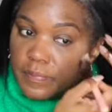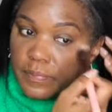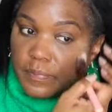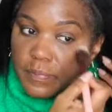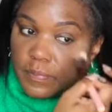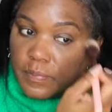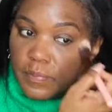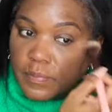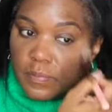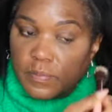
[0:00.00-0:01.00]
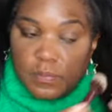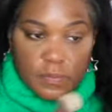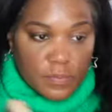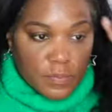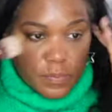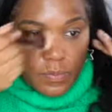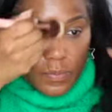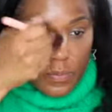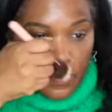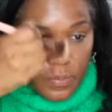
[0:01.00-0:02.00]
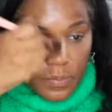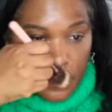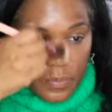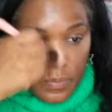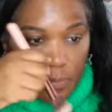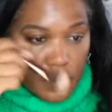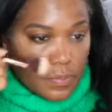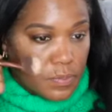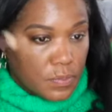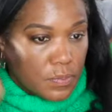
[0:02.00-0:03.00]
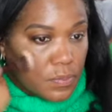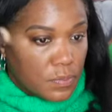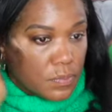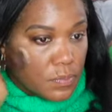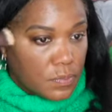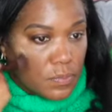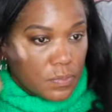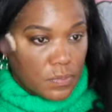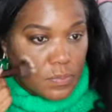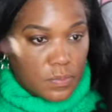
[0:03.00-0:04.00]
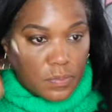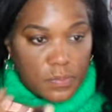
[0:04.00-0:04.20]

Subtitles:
Nobody speaks.